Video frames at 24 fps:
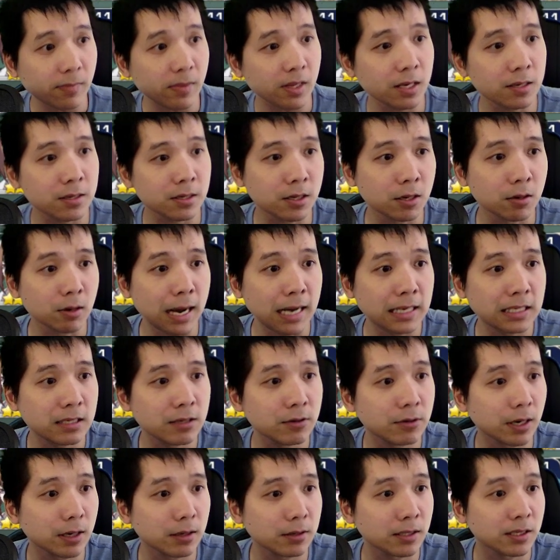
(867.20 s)
So as you
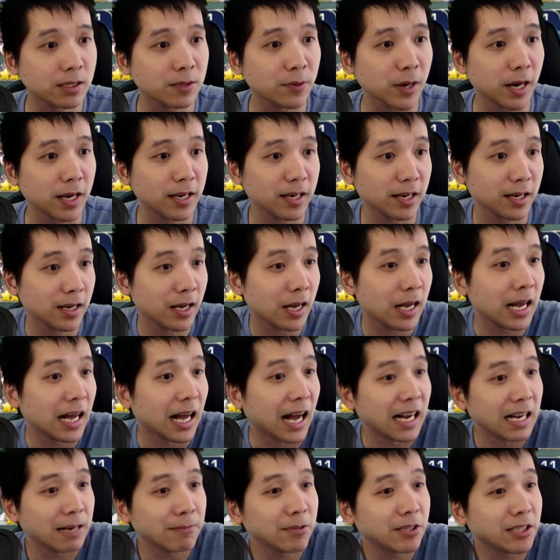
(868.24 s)
can see right here,
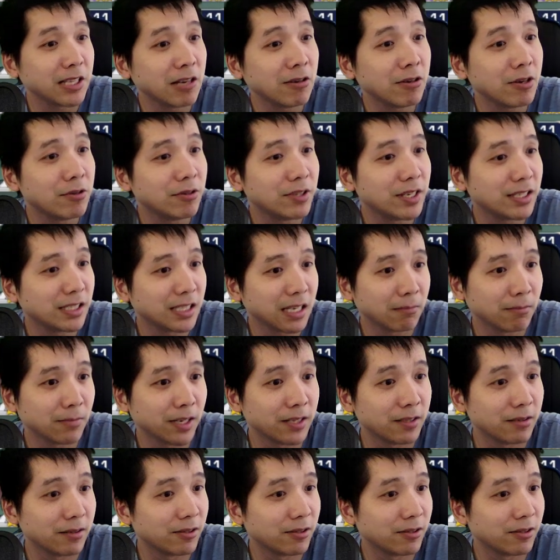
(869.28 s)
I am still using some like